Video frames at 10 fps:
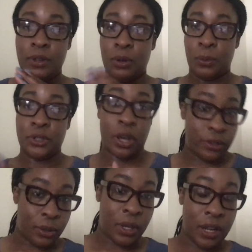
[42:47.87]
which
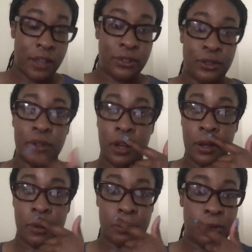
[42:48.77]
also connects
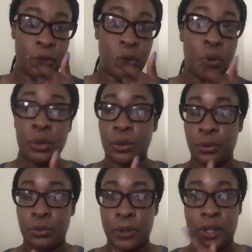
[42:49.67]
to hoodoo
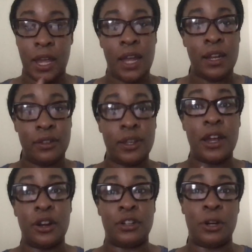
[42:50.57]
with Annie's
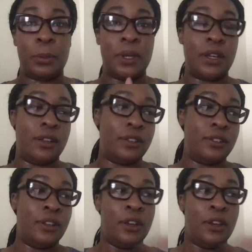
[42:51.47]
character, because